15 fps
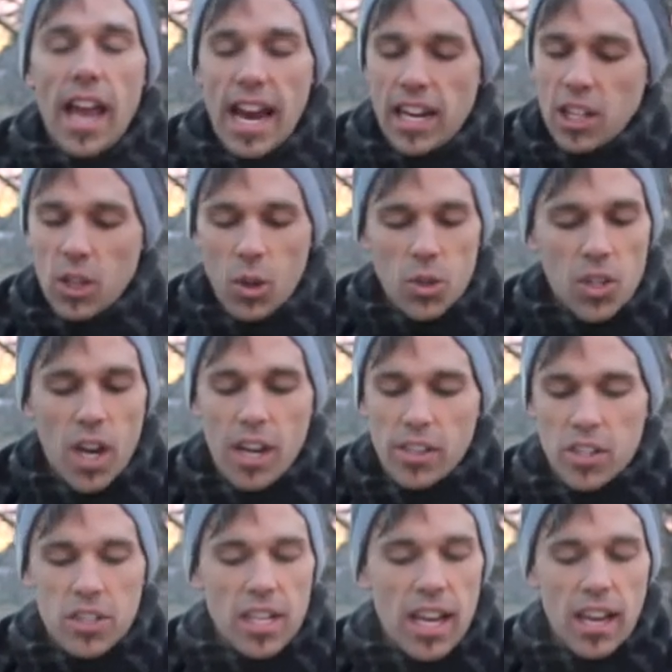And it goes on
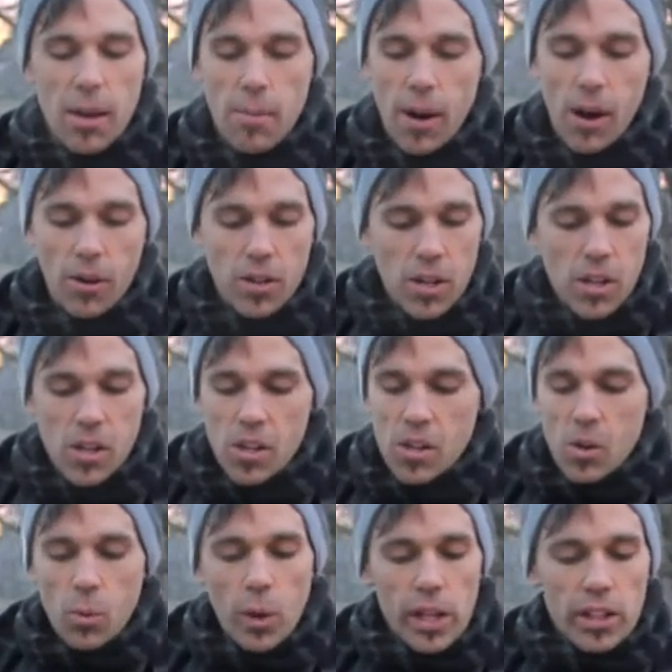to say about
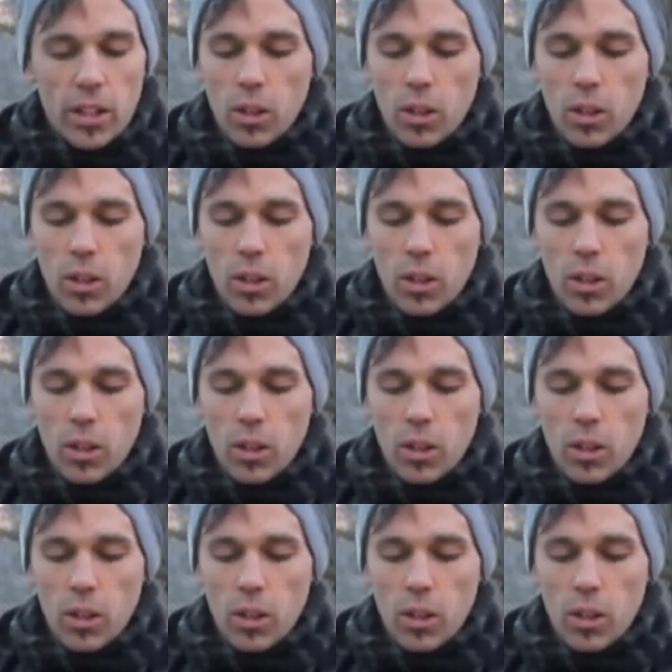what